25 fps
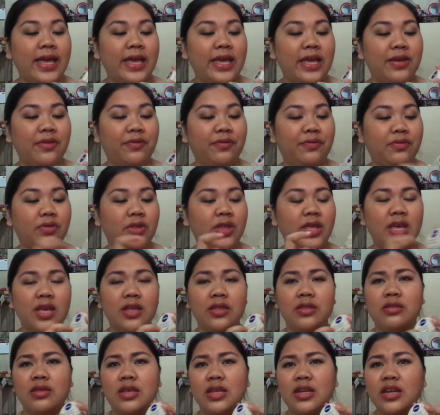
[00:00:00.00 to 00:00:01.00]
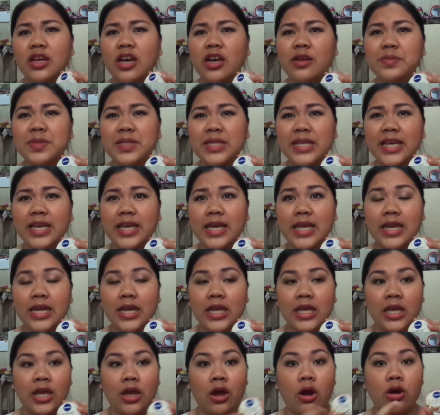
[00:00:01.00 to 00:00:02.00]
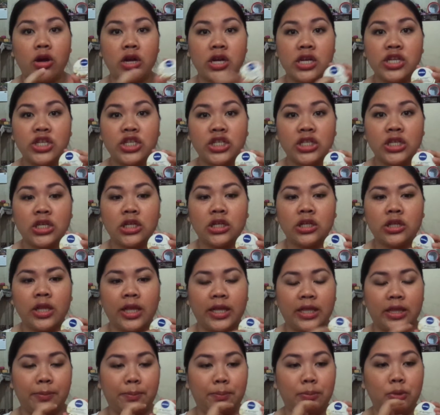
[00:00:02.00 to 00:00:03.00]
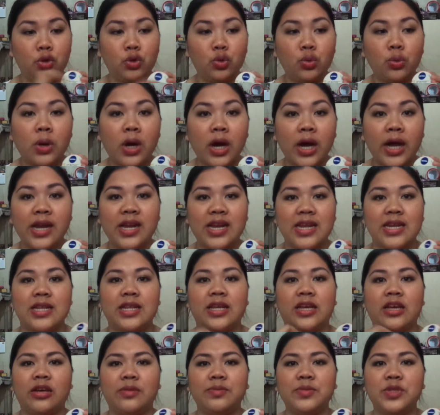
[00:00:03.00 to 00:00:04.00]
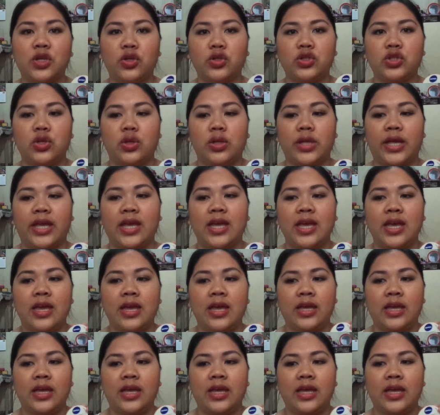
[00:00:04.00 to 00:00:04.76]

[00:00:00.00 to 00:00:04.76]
If they, it comes like in a original, like the blue one, and it comes also like